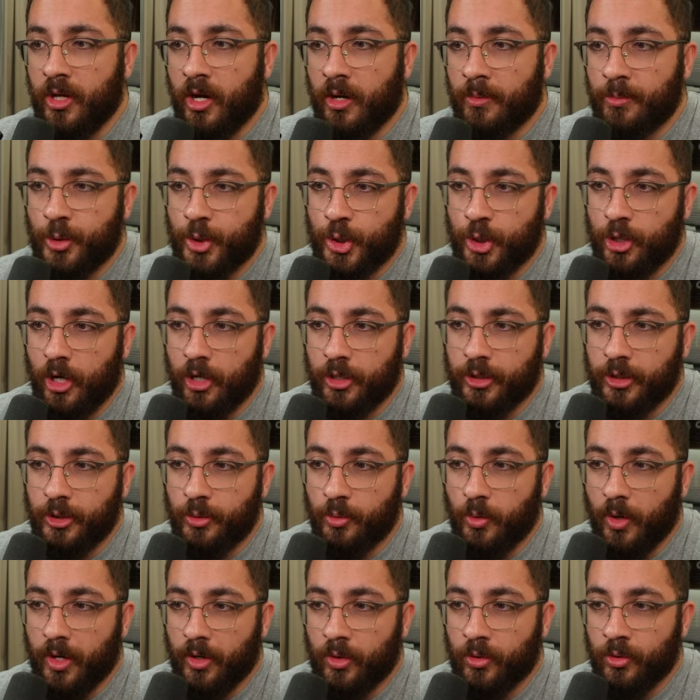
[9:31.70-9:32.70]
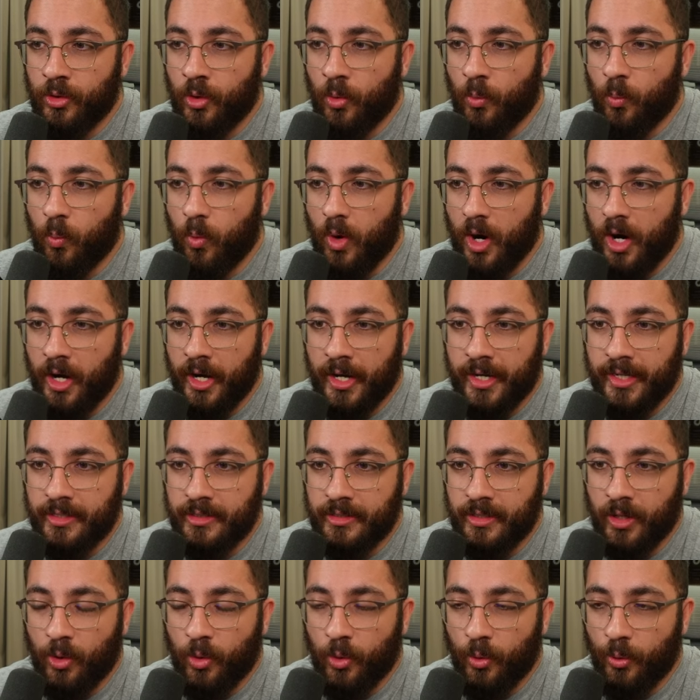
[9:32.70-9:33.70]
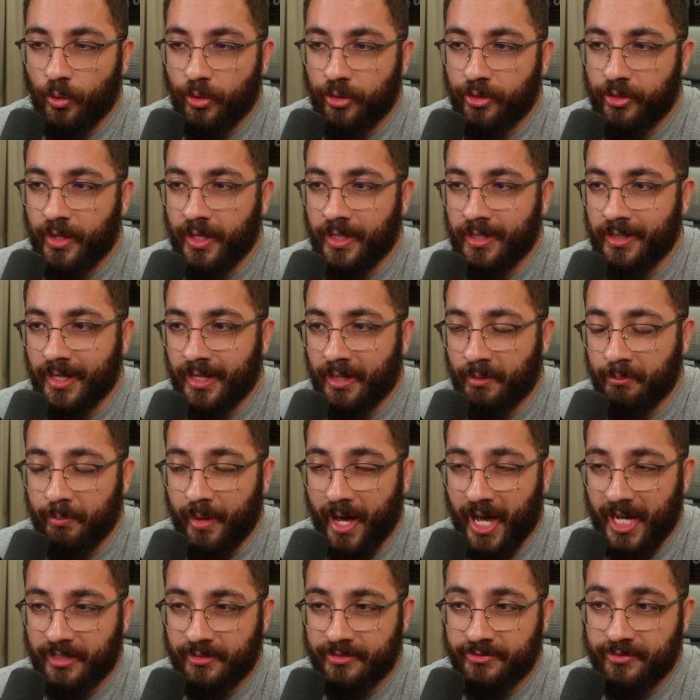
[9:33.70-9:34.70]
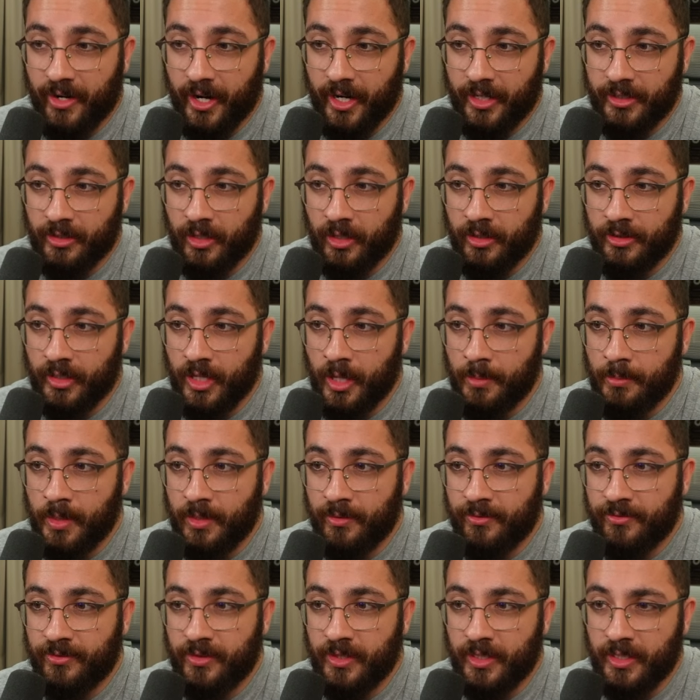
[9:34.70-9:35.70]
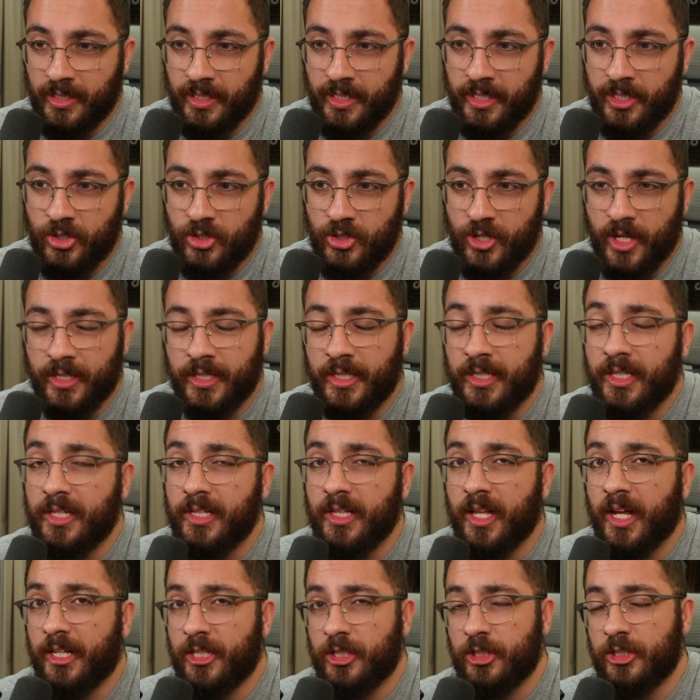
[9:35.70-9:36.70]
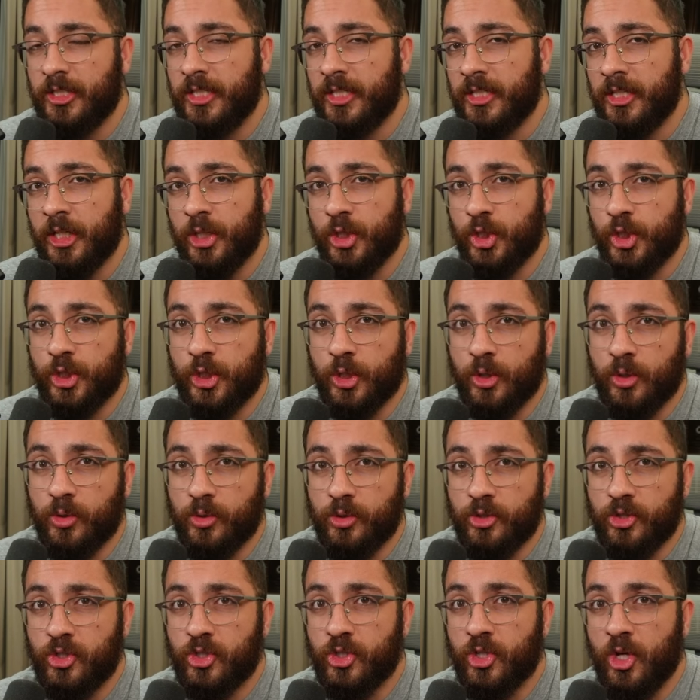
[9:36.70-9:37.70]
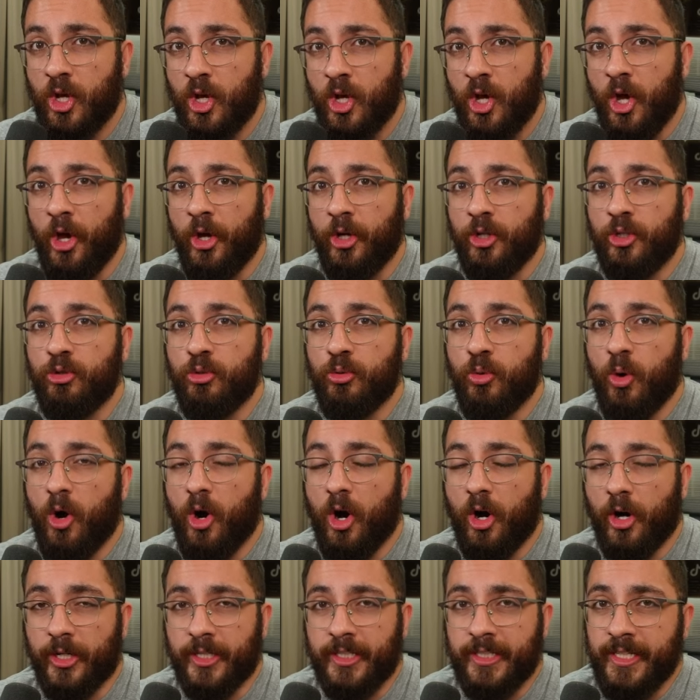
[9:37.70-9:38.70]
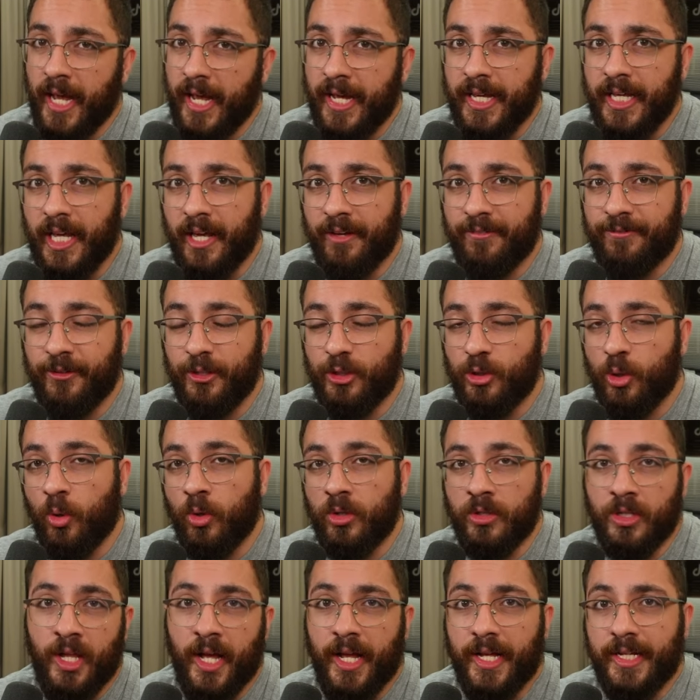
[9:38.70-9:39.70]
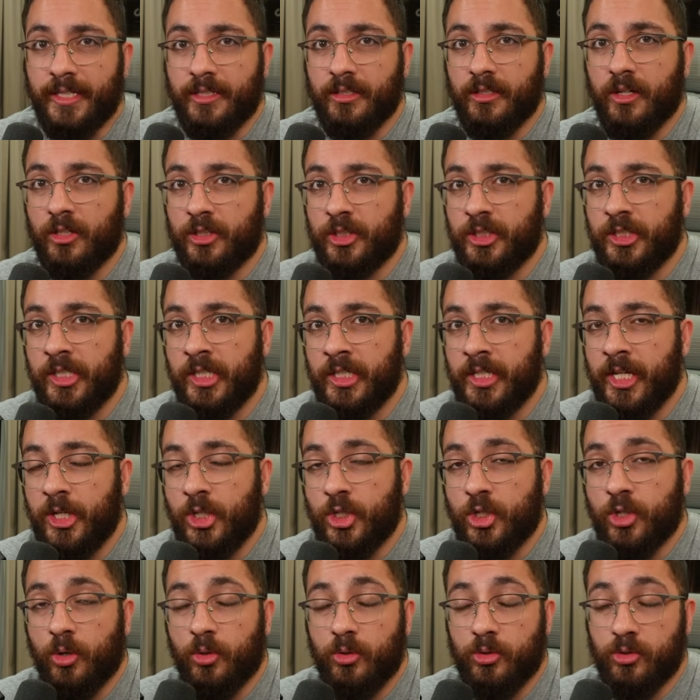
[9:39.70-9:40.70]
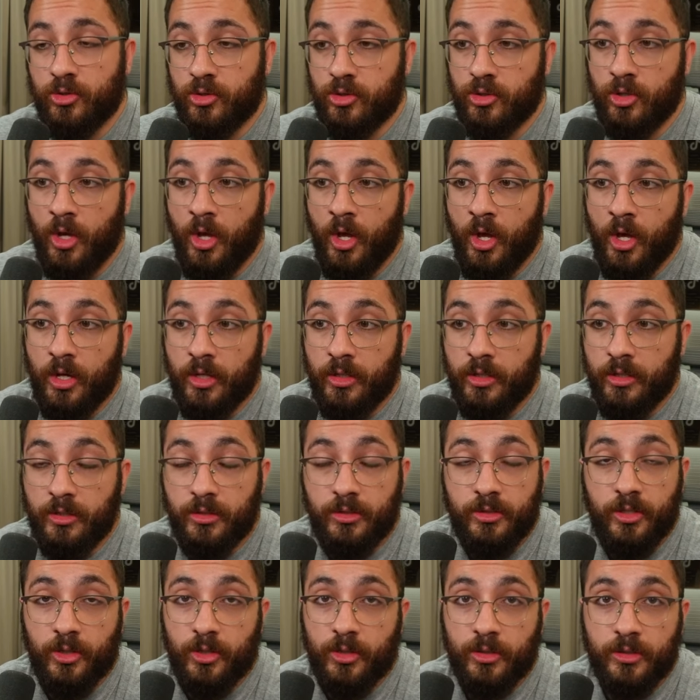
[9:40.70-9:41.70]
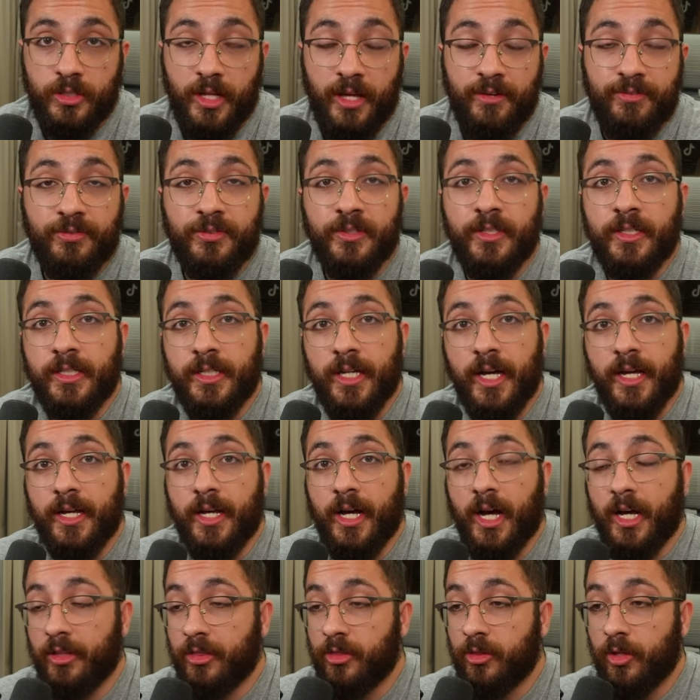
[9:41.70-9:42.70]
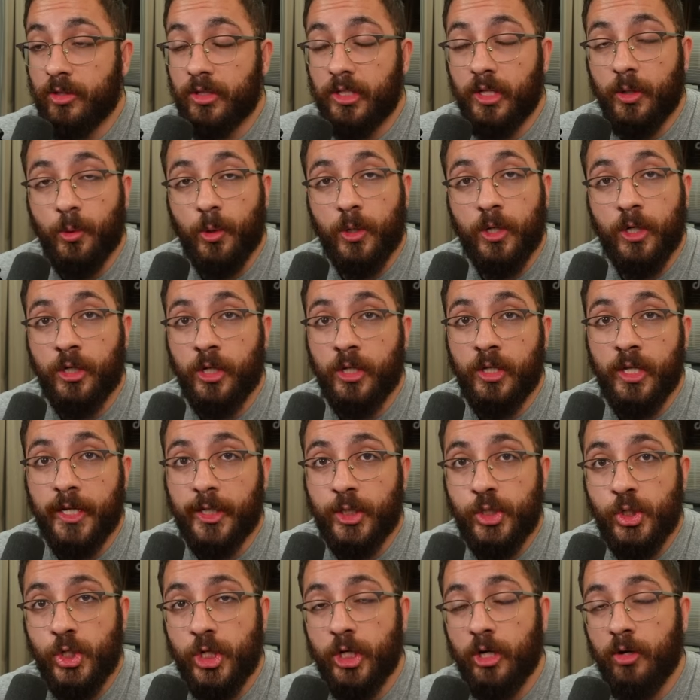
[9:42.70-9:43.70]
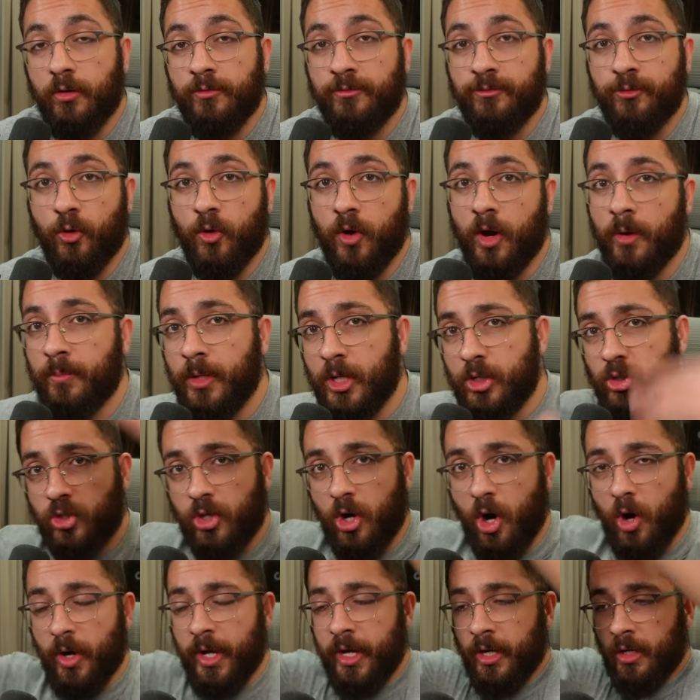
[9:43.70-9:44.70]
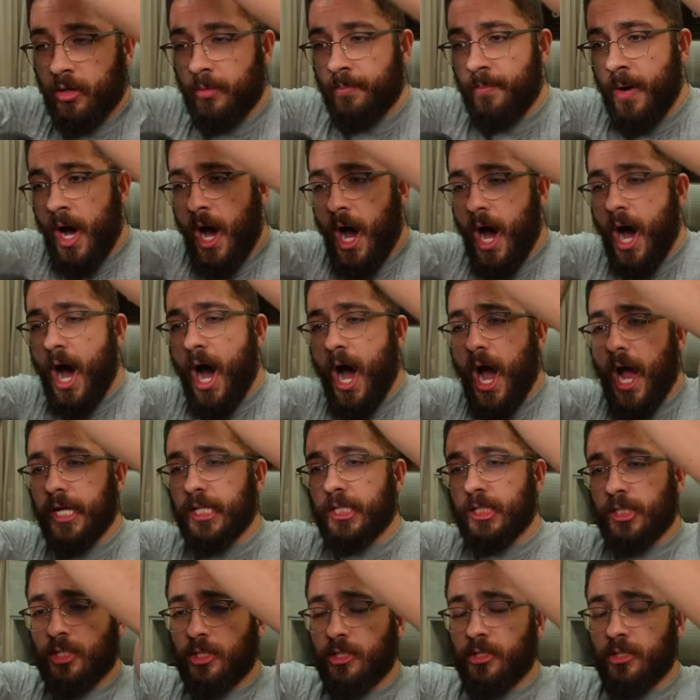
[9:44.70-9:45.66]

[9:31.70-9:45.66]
I'm shocked, too. I don't know why the whole thing, like, backfired on them. If he said he likes teenage girls, you are gay if you don't like a teenage girls. They're definitely gay. I thought they were gonna like cheer him for him. Let's go, Hillmike!